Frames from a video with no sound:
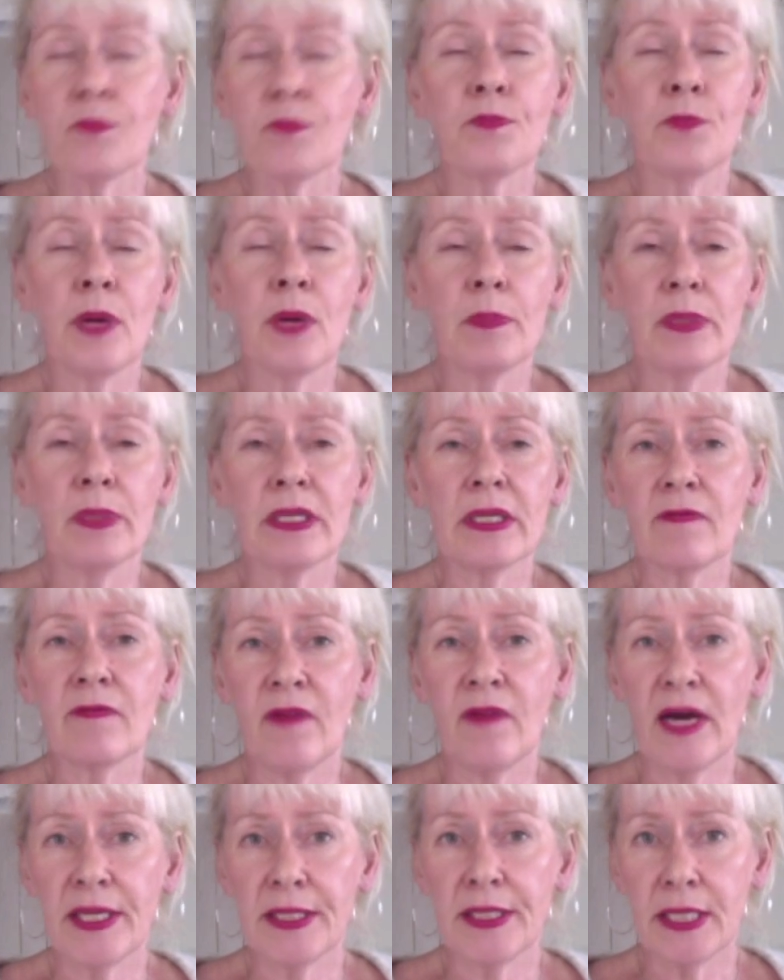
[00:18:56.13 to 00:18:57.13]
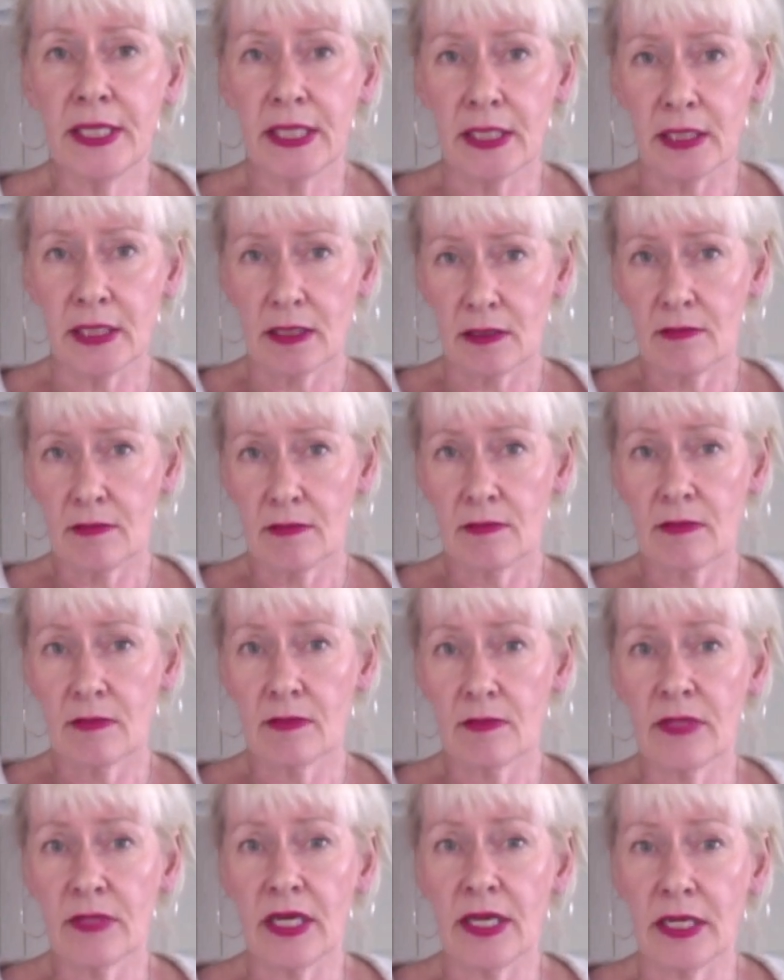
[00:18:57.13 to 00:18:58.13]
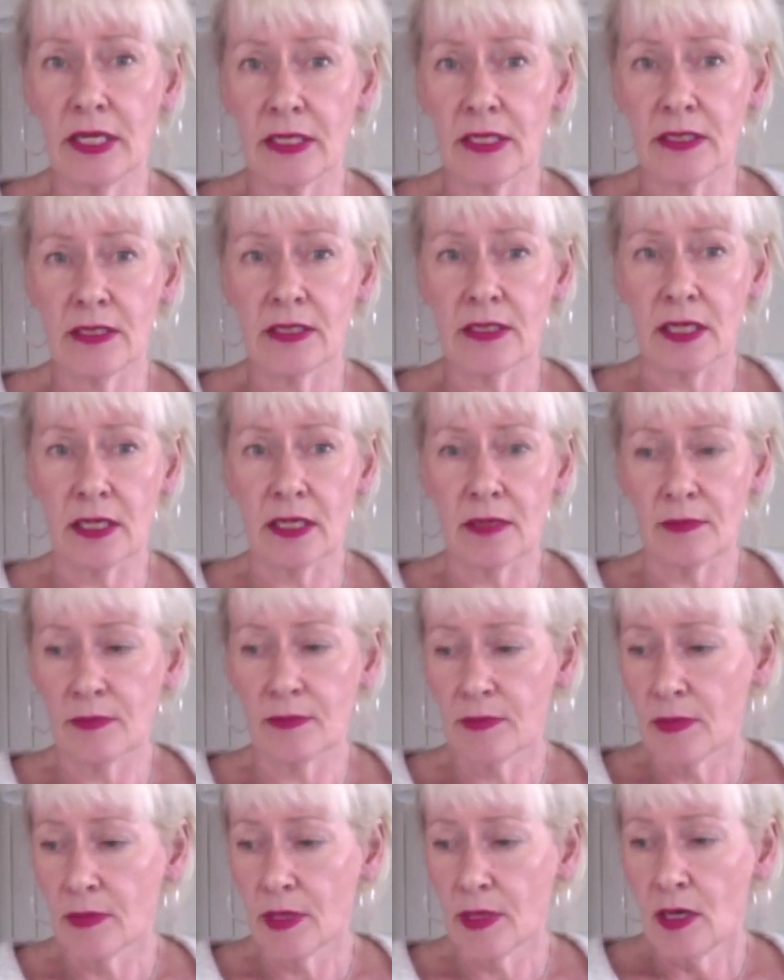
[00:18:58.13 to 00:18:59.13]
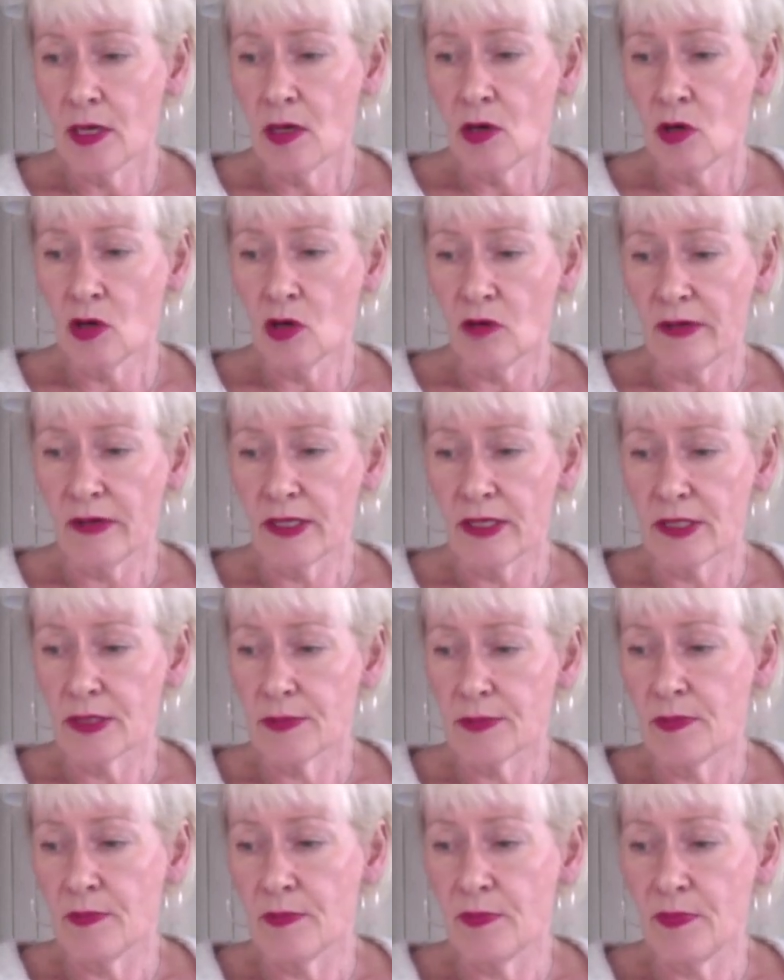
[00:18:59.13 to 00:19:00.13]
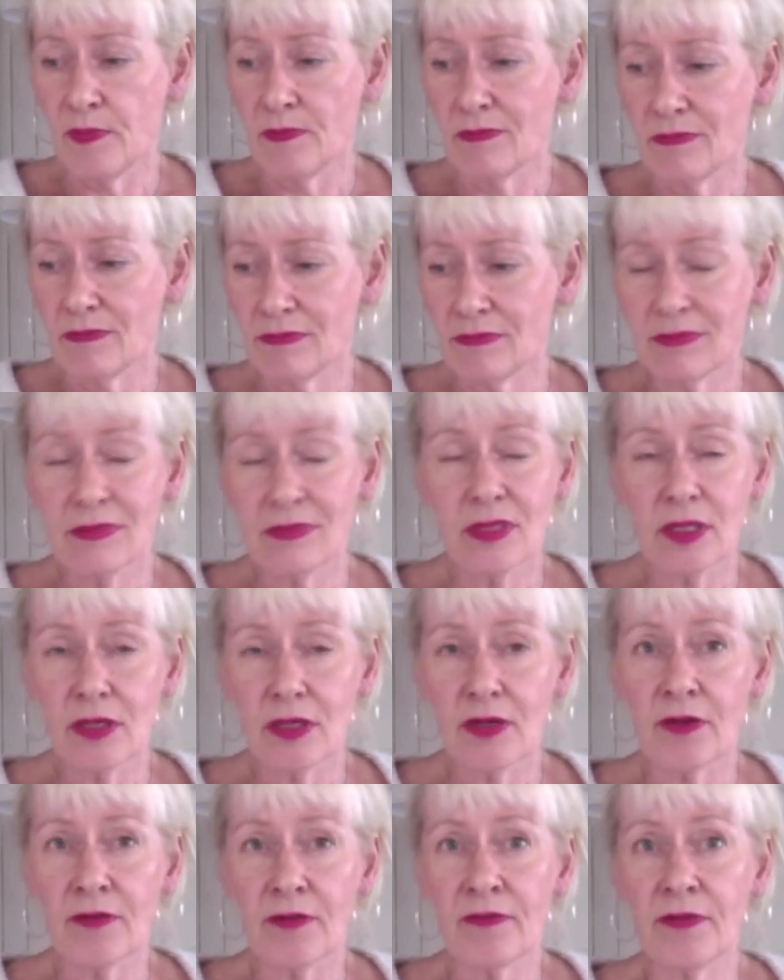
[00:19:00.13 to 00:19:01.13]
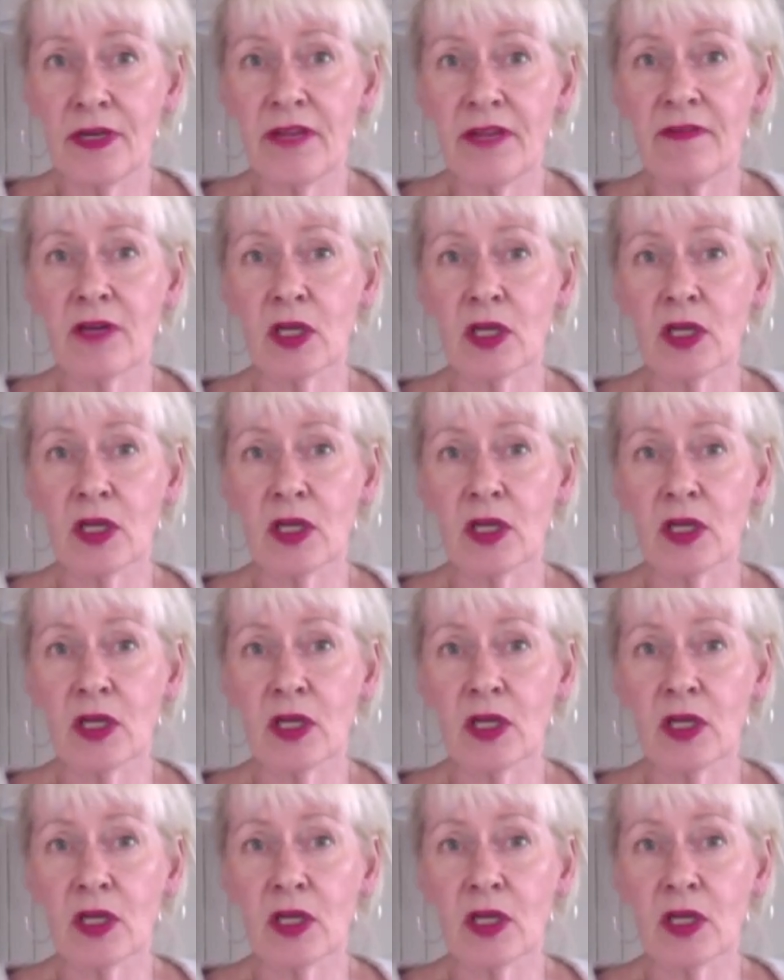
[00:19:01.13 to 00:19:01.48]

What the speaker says: public funding, that is always a difficult